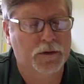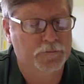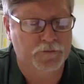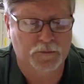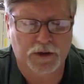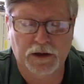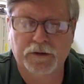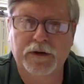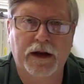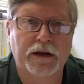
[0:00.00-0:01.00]
You know, if you want to
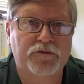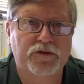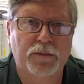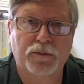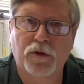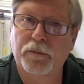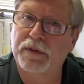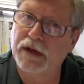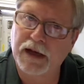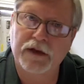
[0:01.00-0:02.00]
learn how to jump rope,
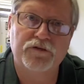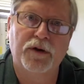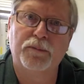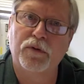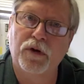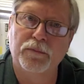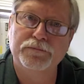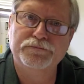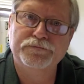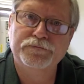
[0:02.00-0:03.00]
you got to jump rope.
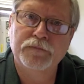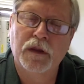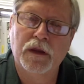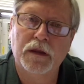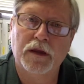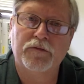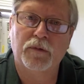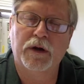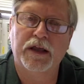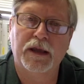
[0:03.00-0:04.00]
If
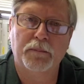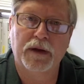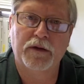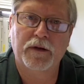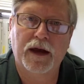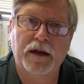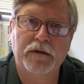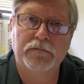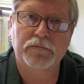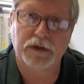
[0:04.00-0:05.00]
you want to get better at
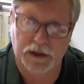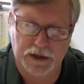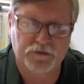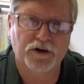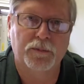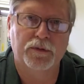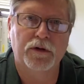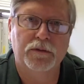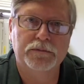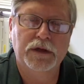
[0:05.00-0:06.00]
it, you got to jump
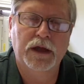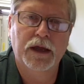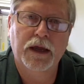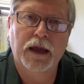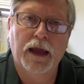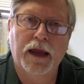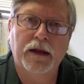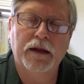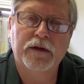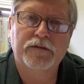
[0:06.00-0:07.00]
rope.
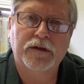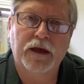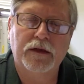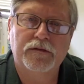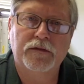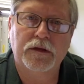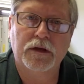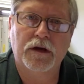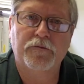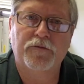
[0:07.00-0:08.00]
And in this case, the
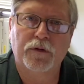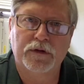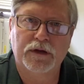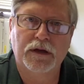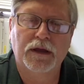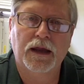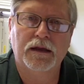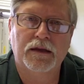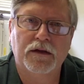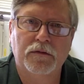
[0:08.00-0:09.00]
young 14 to
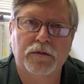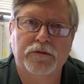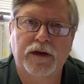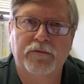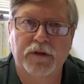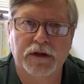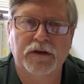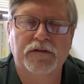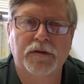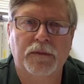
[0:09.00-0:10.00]
18-year-olds have the
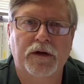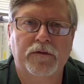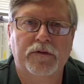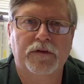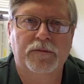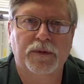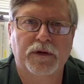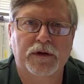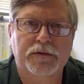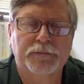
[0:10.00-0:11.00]
least amount of
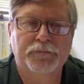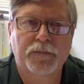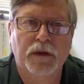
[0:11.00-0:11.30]
experience.